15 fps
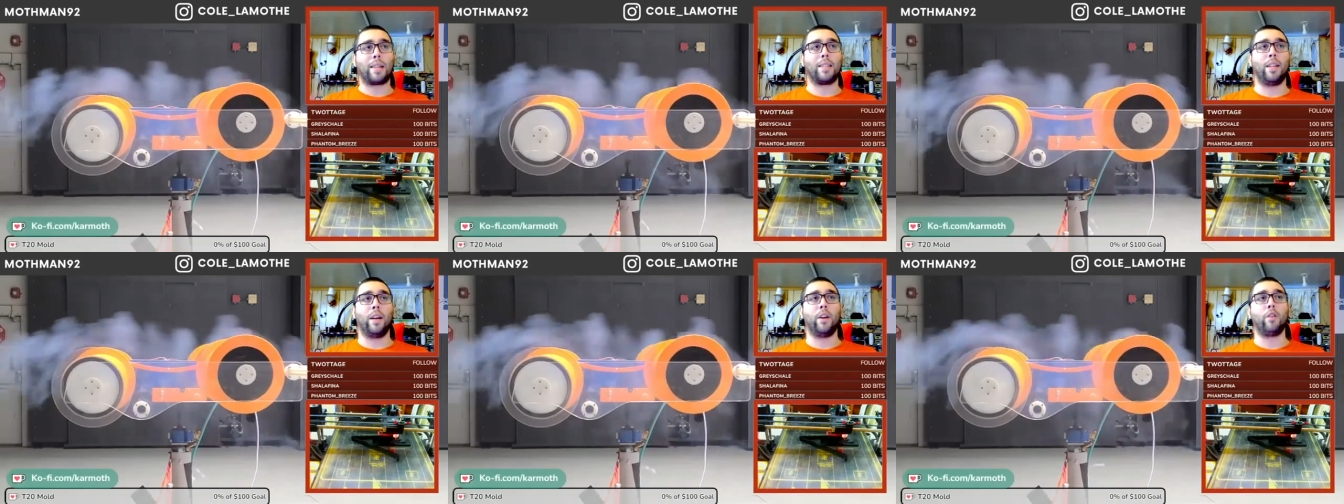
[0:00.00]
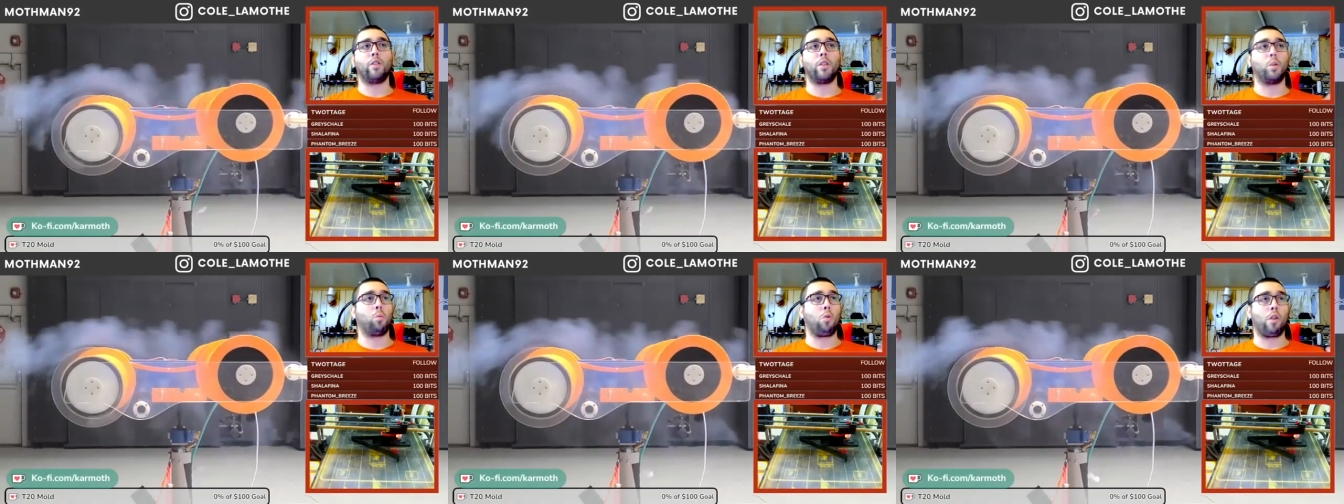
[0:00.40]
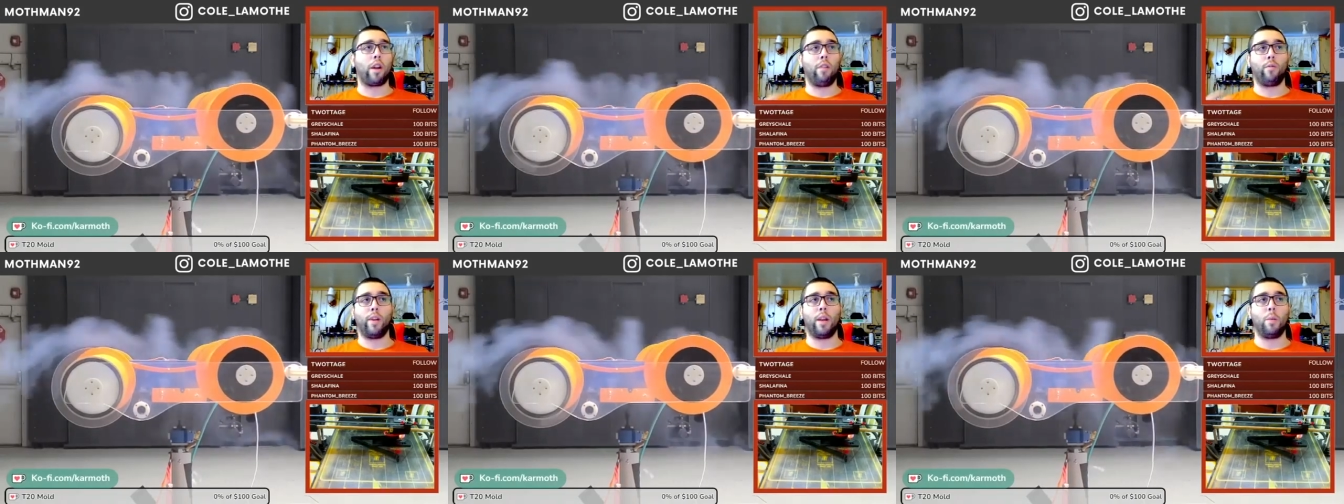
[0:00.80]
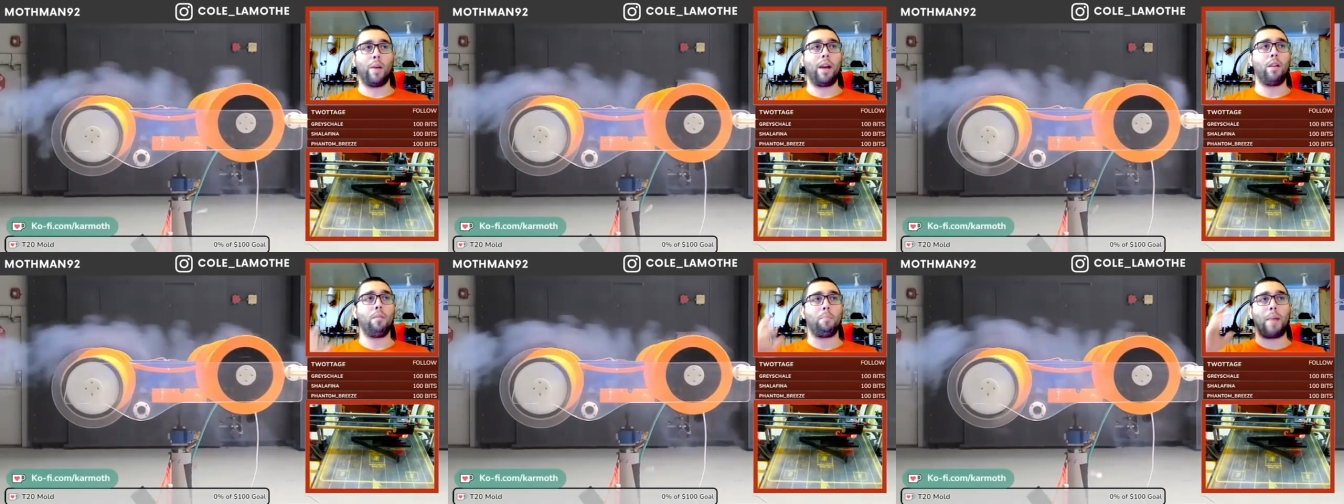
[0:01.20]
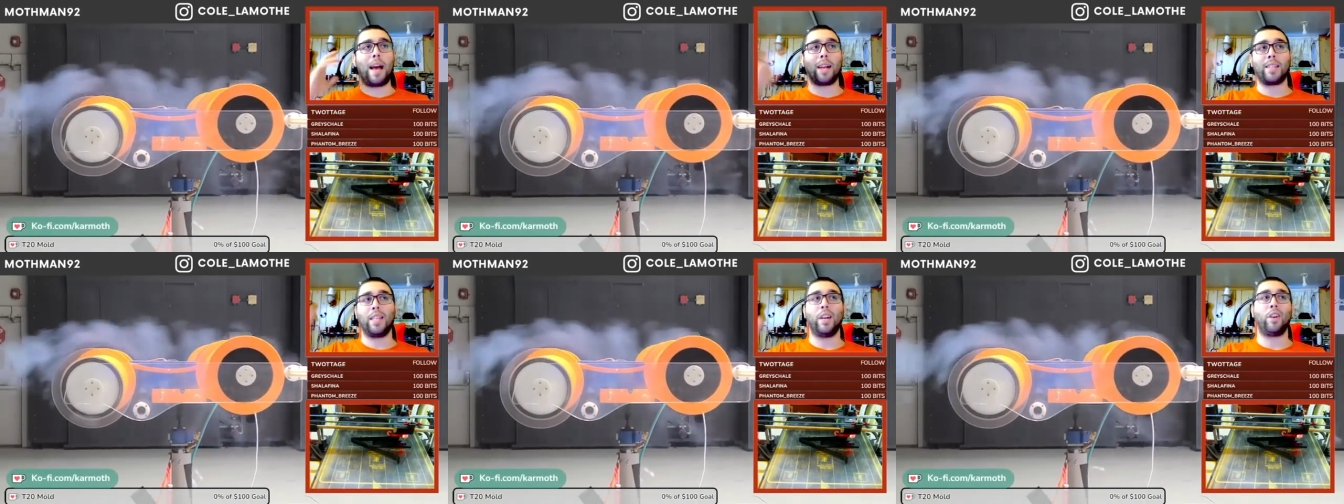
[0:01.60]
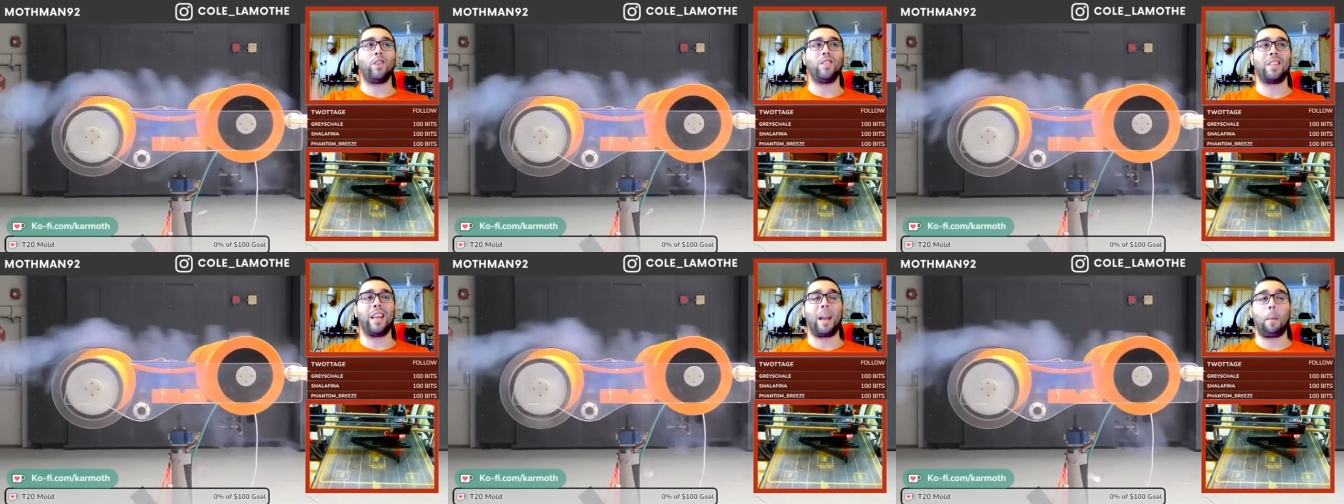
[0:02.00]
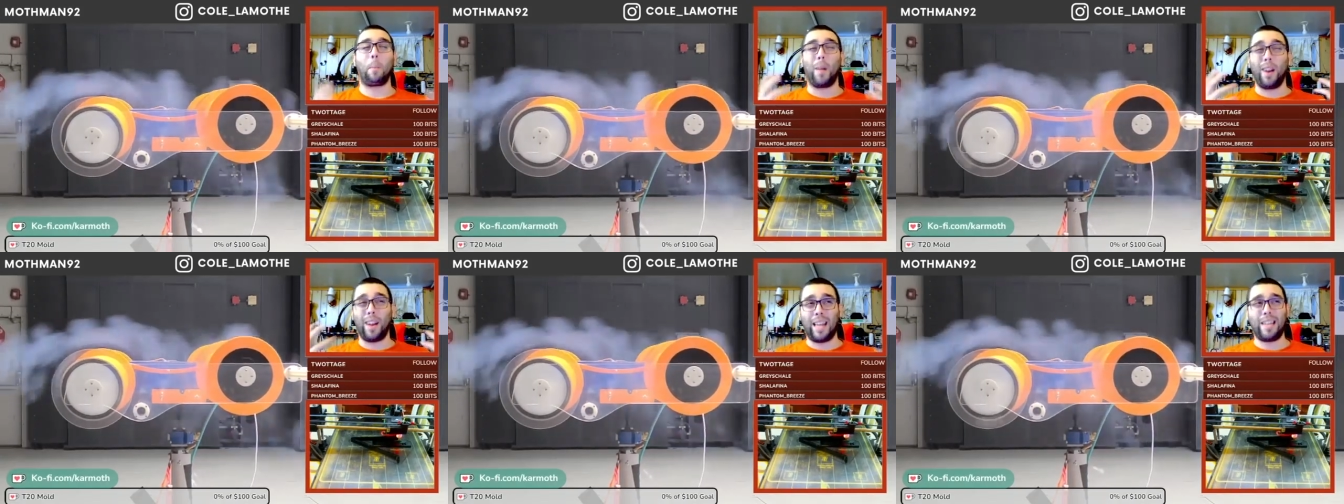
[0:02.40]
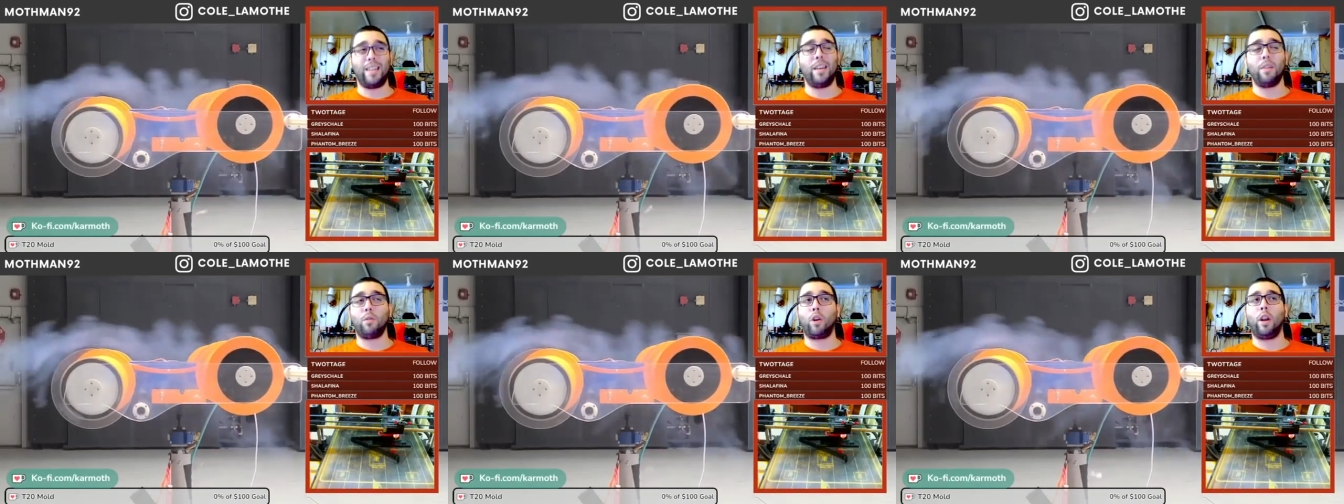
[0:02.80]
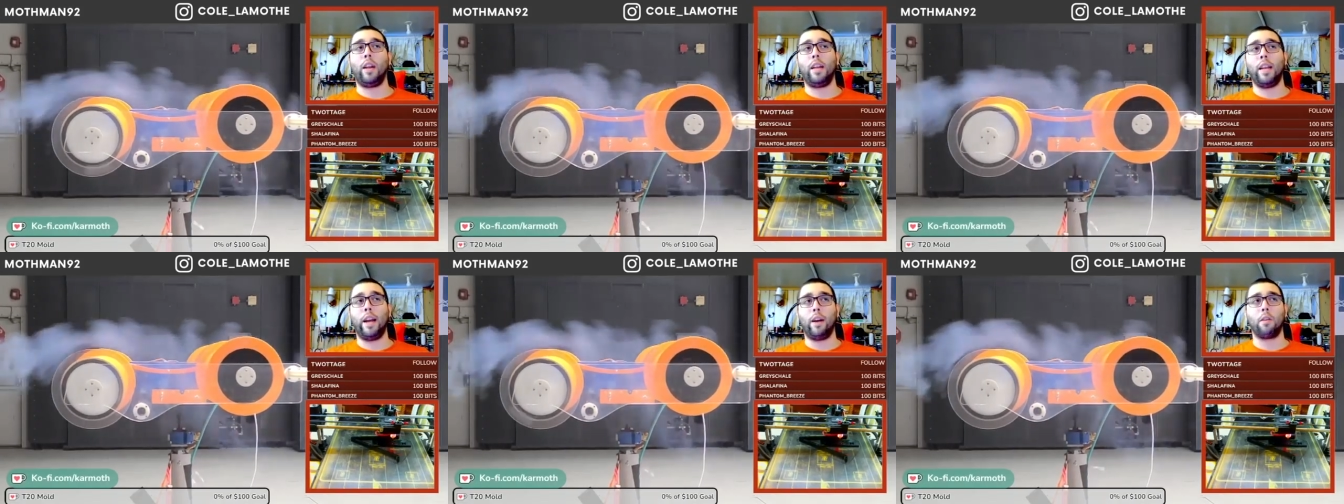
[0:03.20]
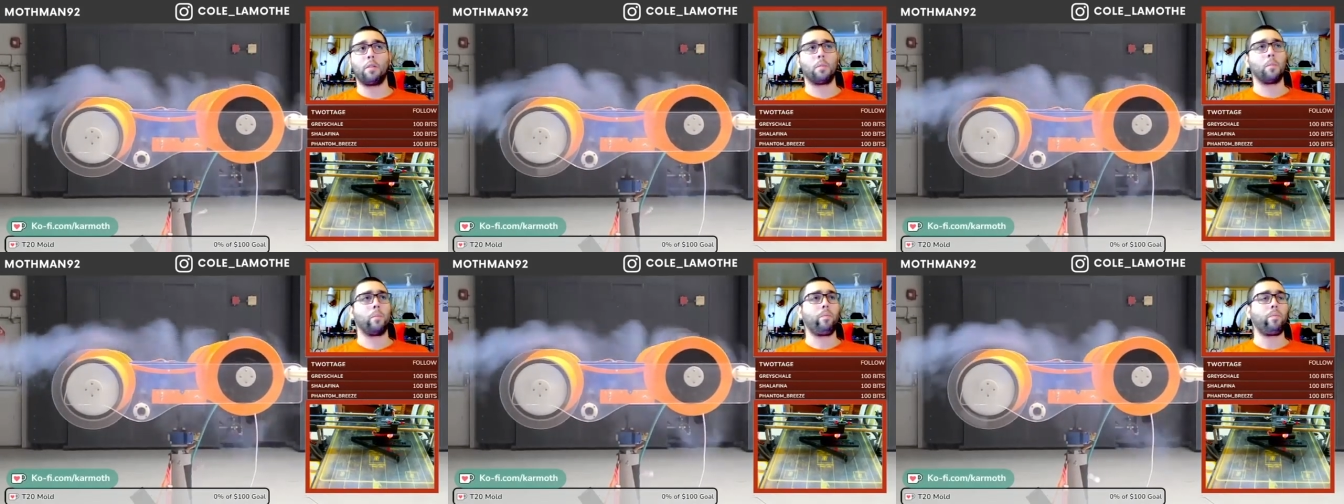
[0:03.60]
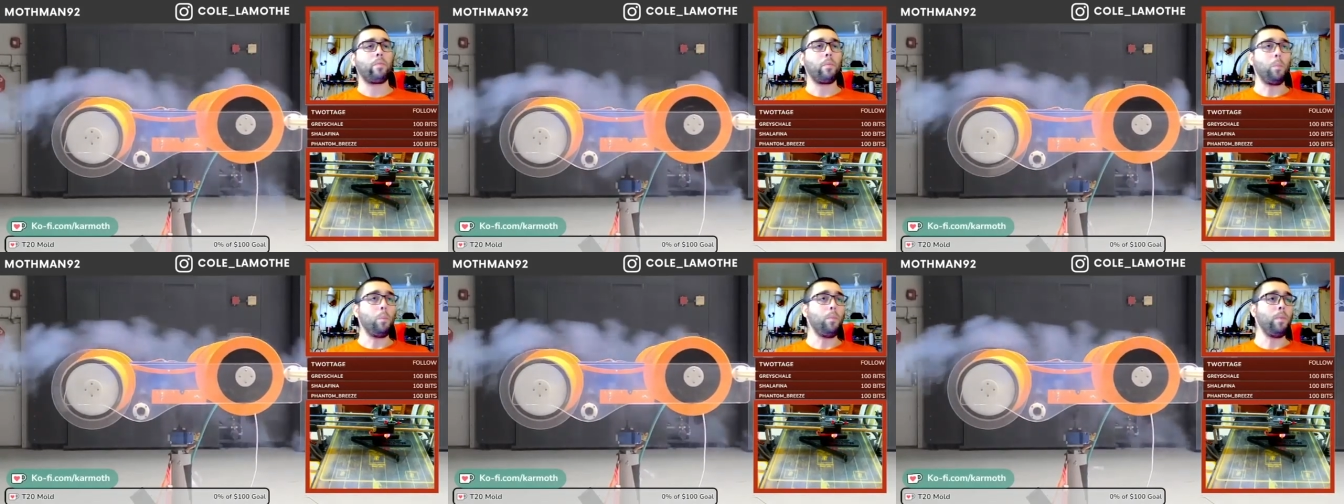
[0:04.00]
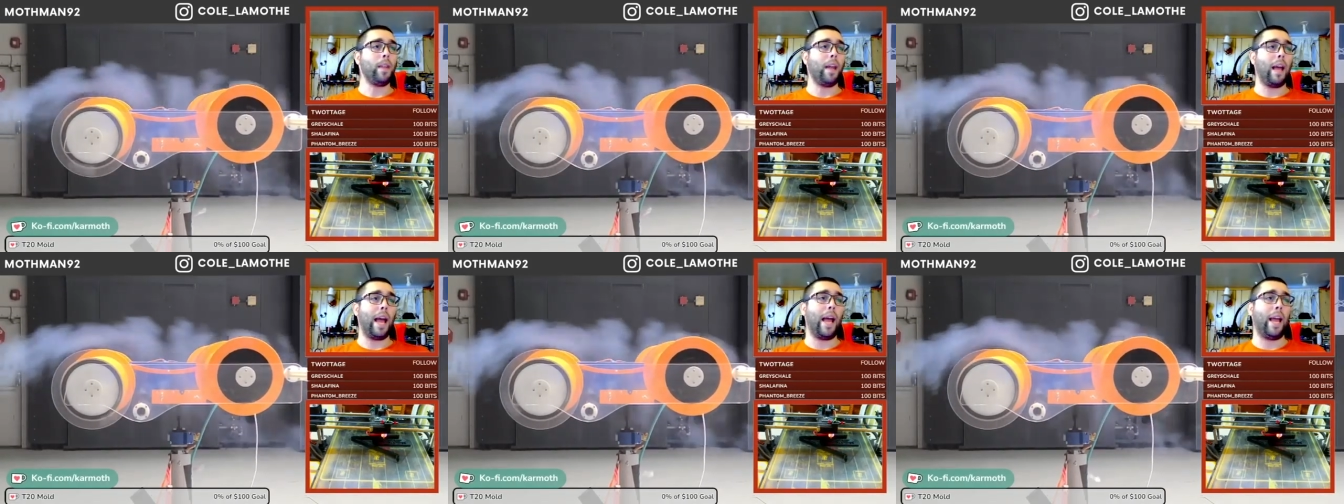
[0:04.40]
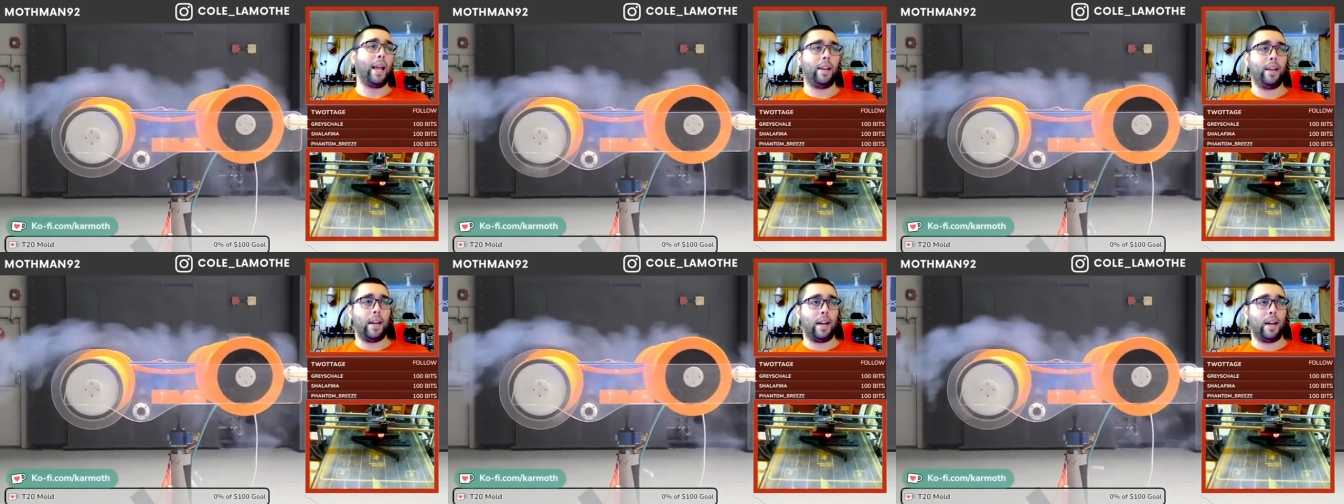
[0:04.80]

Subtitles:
cylinders is working really well. Back cylinder is getting plenty of clean air, and